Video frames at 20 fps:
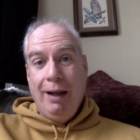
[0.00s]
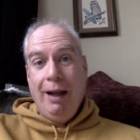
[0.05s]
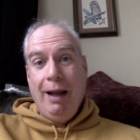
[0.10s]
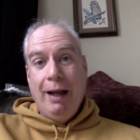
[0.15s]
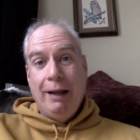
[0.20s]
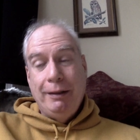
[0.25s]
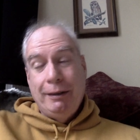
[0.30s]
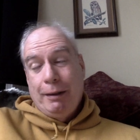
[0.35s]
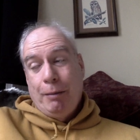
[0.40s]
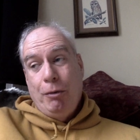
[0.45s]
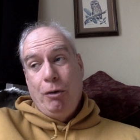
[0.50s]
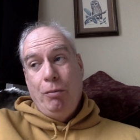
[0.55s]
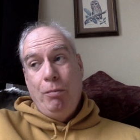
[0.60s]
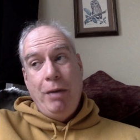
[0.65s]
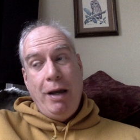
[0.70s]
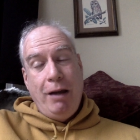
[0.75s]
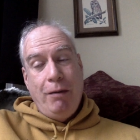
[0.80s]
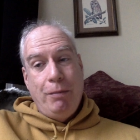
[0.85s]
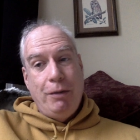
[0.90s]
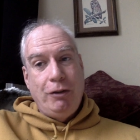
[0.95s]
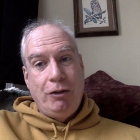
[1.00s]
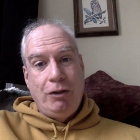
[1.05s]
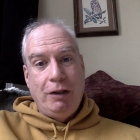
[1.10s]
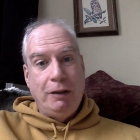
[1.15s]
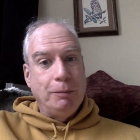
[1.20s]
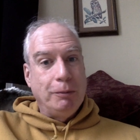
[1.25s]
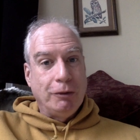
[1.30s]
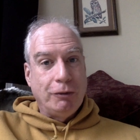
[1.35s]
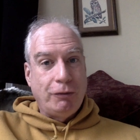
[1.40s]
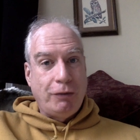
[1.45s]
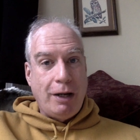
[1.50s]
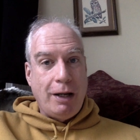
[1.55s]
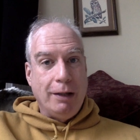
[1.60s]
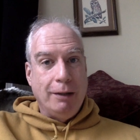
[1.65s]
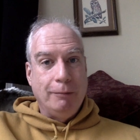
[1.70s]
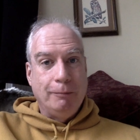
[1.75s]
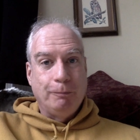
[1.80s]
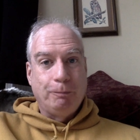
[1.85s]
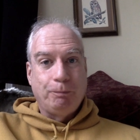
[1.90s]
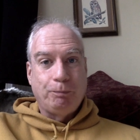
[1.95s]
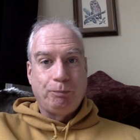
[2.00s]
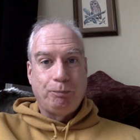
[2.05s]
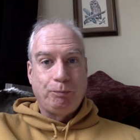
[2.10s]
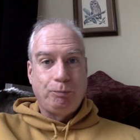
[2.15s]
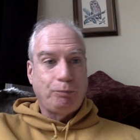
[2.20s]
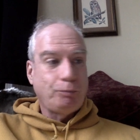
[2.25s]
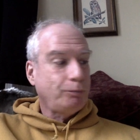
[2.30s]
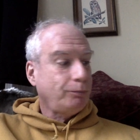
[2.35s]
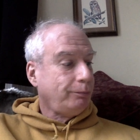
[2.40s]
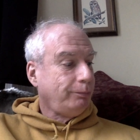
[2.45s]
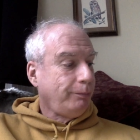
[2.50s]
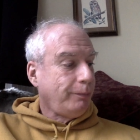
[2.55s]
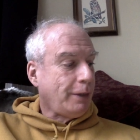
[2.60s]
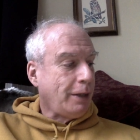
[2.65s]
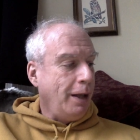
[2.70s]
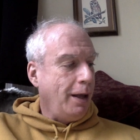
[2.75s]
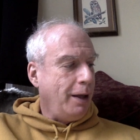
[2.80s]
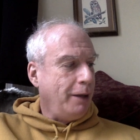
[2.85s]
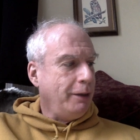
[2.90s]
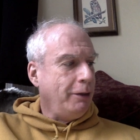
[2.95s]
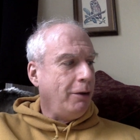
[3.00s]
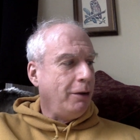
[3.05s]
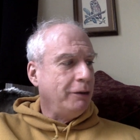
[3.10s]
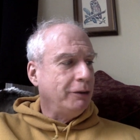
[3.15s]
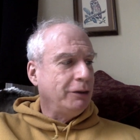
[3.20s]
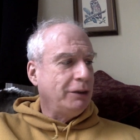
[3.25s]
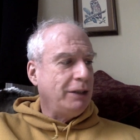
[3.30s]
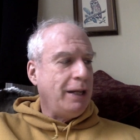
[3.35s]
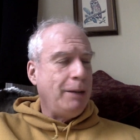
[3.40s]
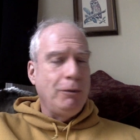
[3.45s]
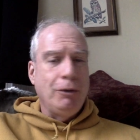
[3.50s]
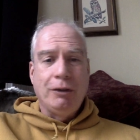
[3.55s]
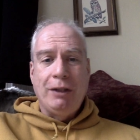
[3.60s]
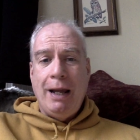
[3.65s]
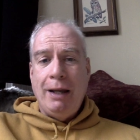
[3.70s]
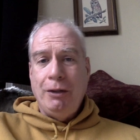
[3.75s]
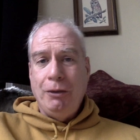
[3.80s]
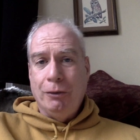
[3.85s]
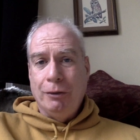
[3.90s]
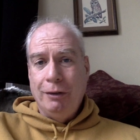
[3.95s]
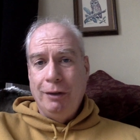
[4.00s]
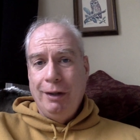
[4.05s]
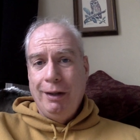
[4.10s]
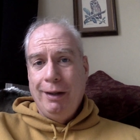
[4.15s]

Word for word: and to someone who may have been Shakespeare's friend, uh, the author Samuel Daniel